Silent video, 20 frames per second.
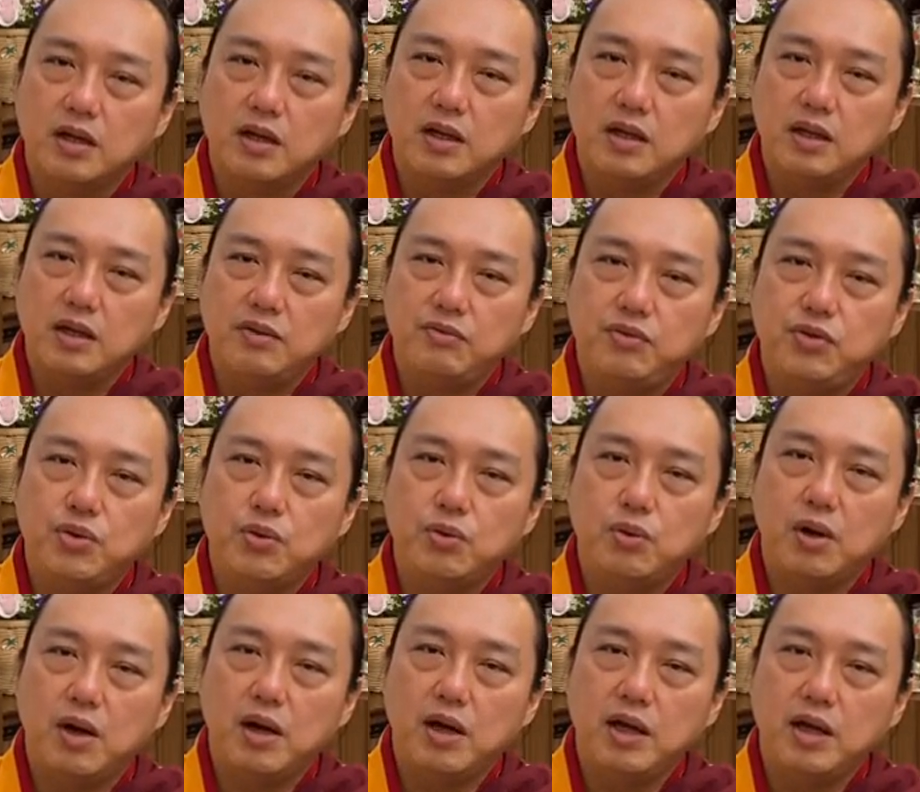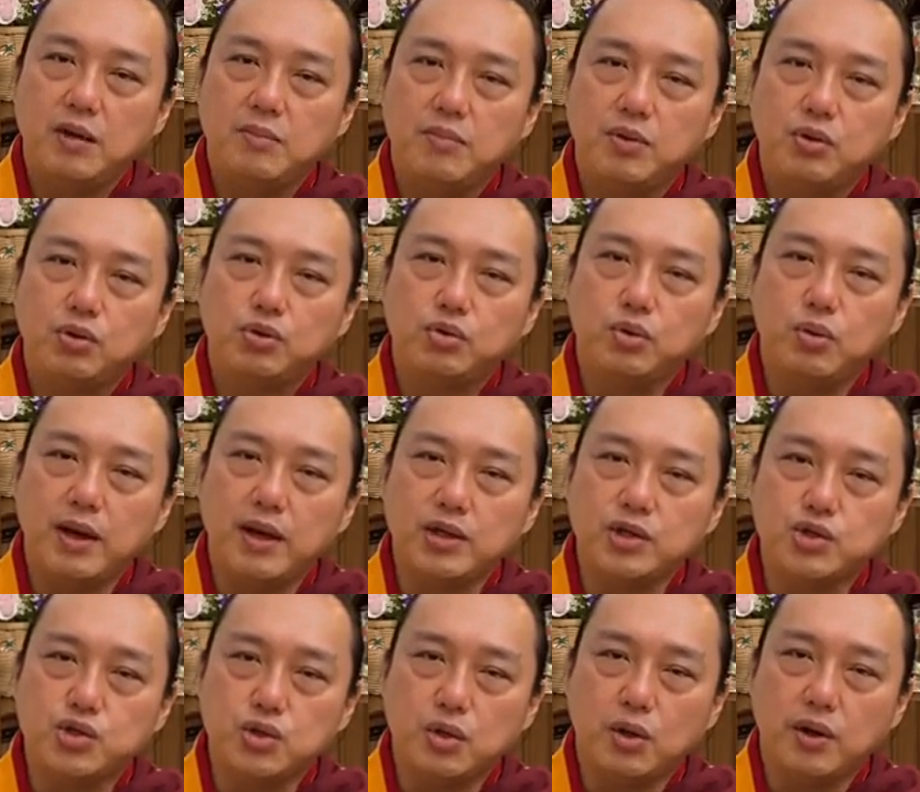if you are able to
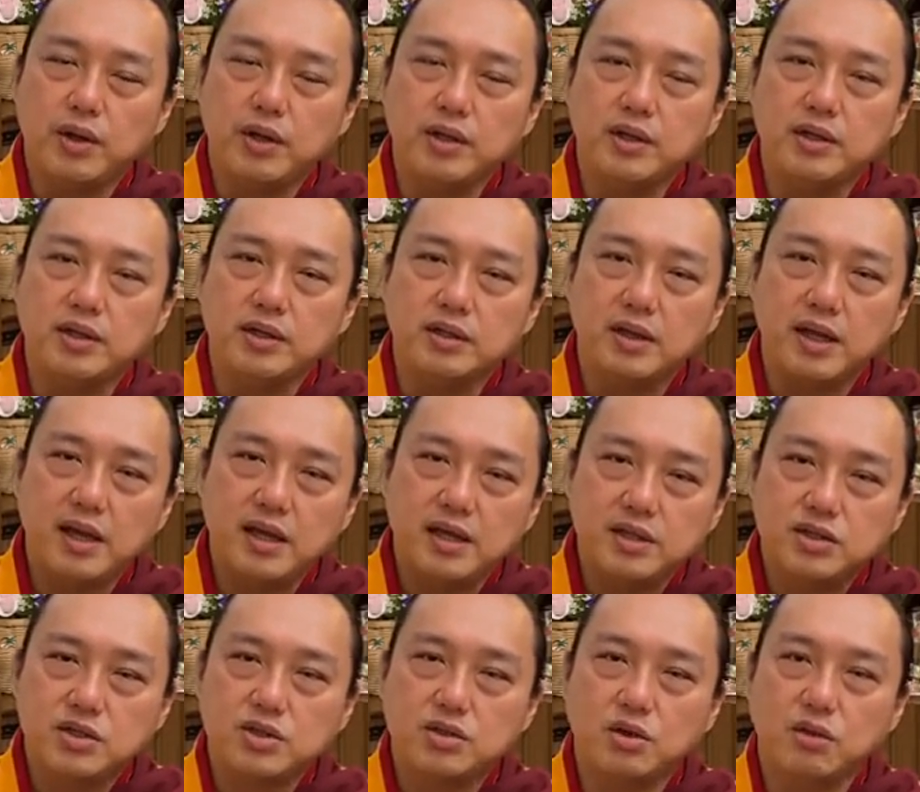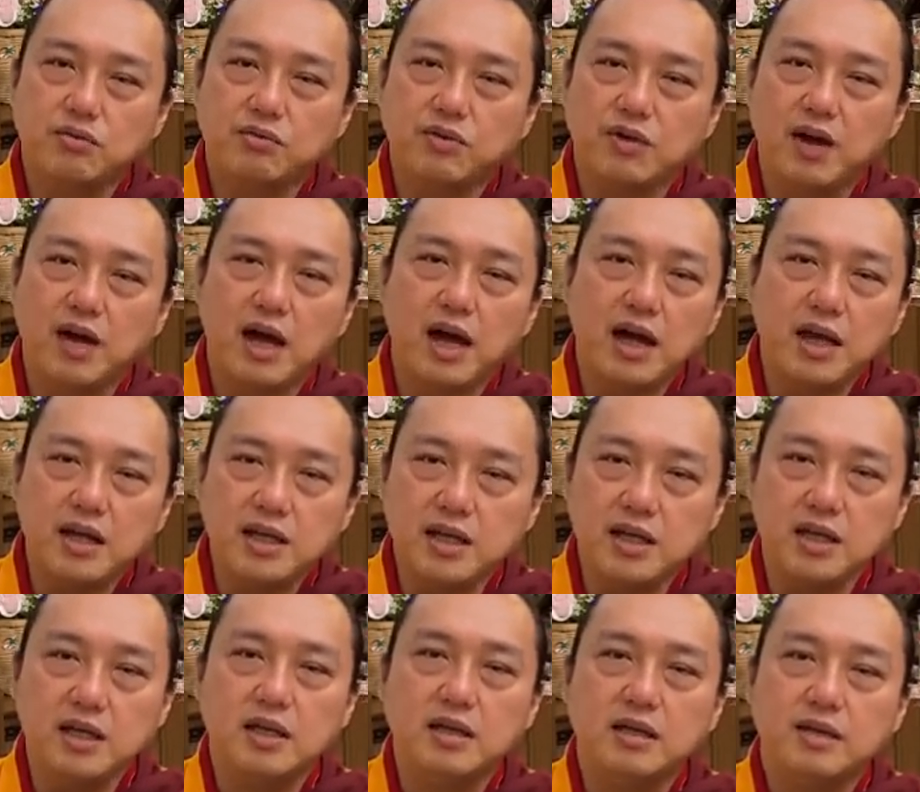enjoy the taste of
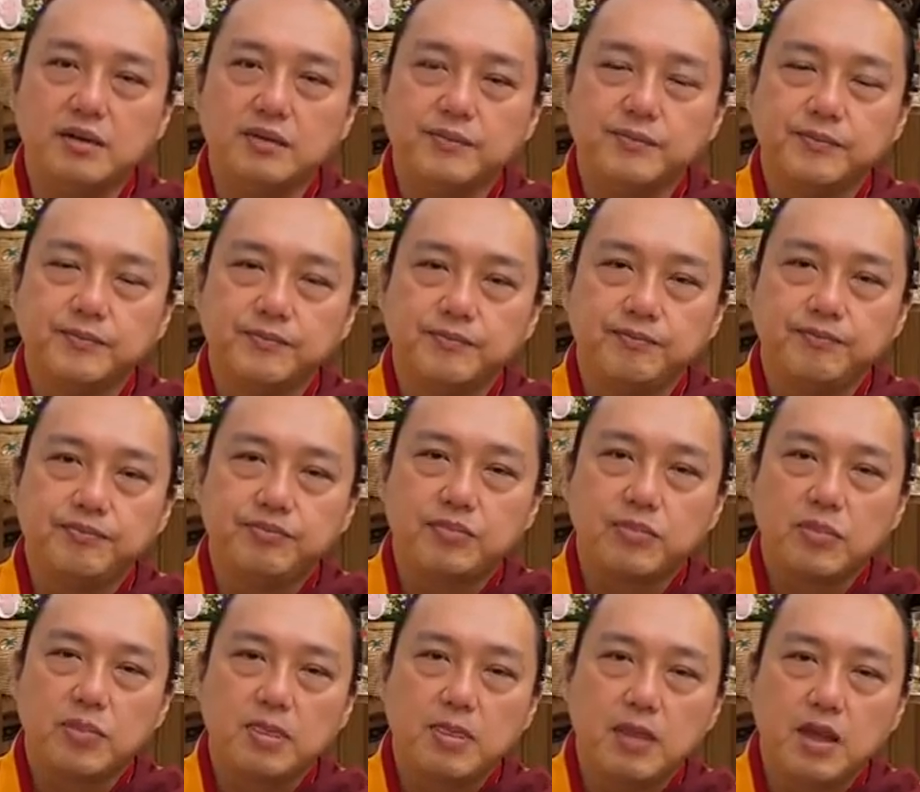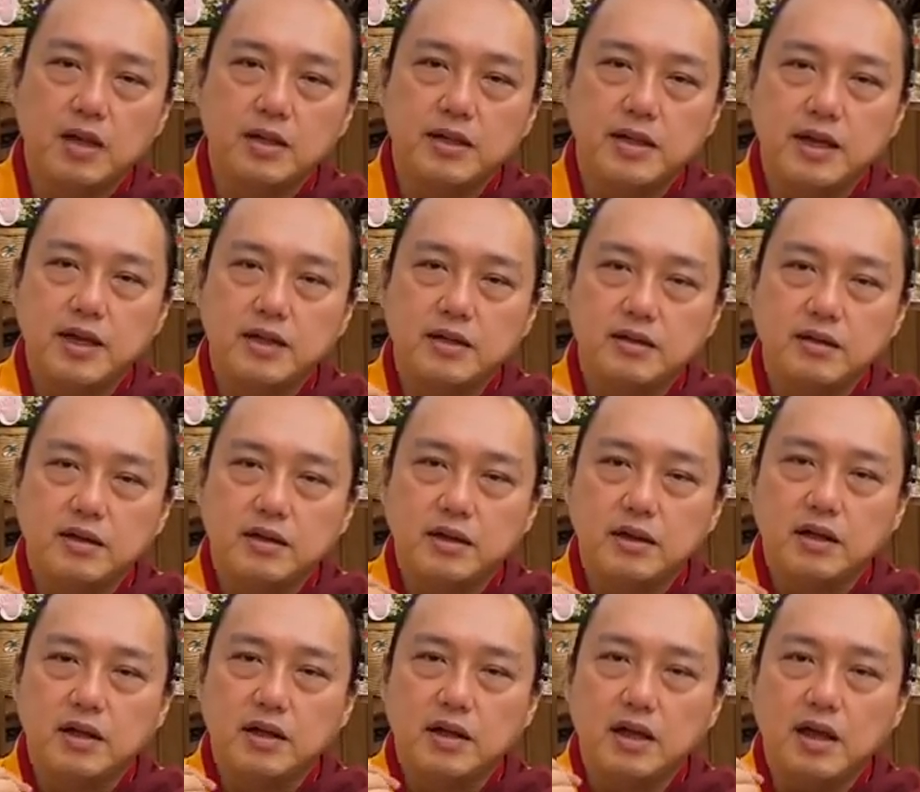honey, then
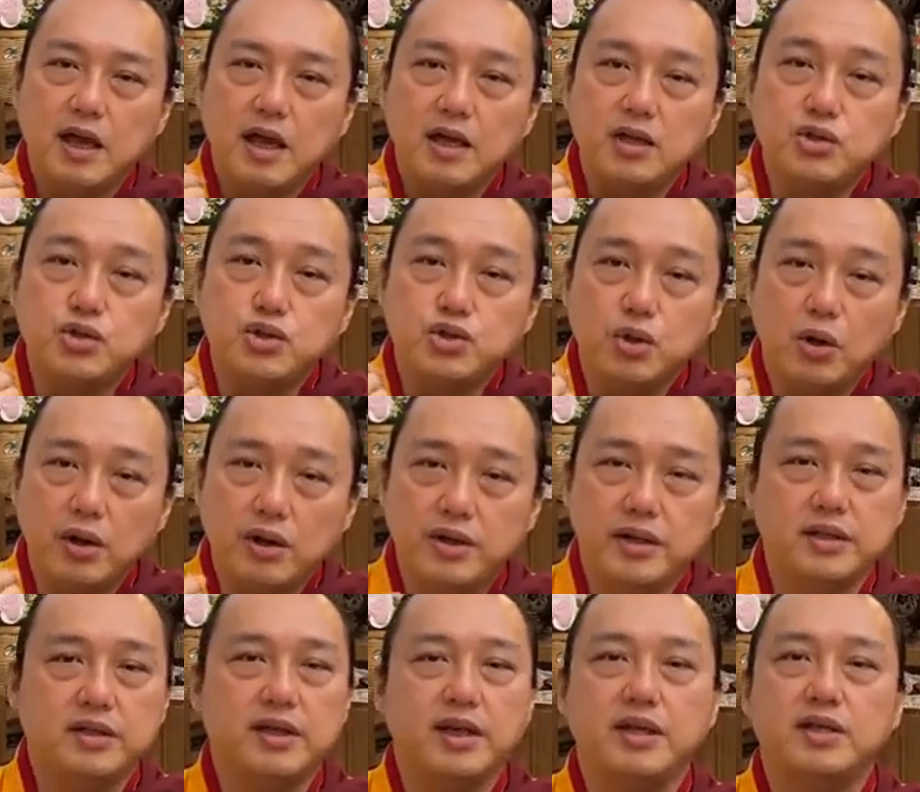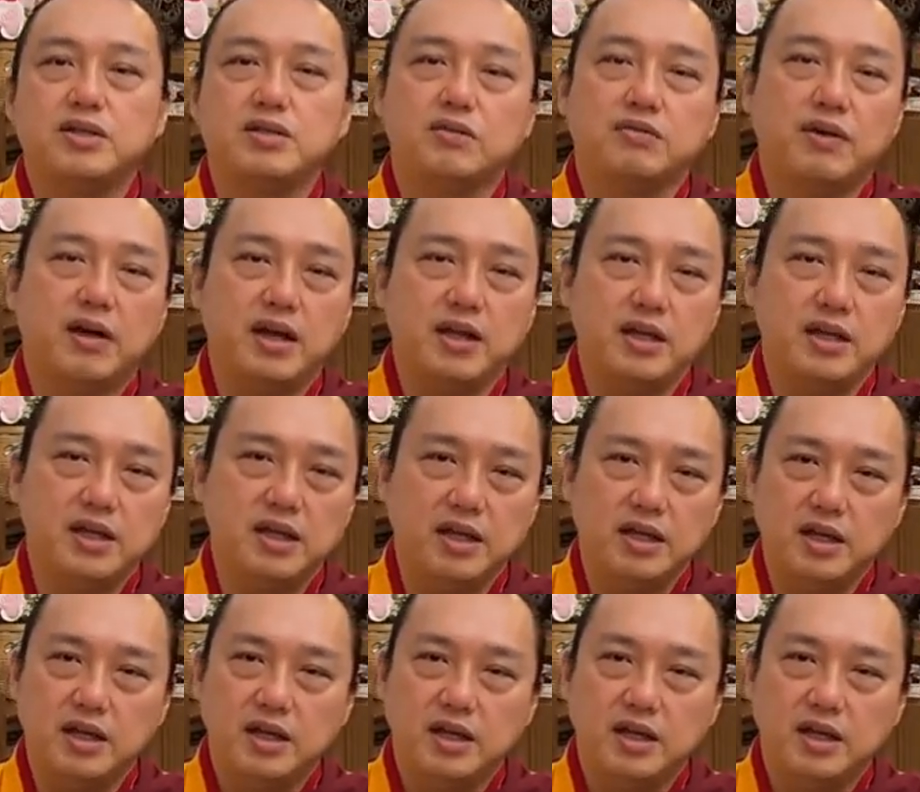enjoy the taste of honey.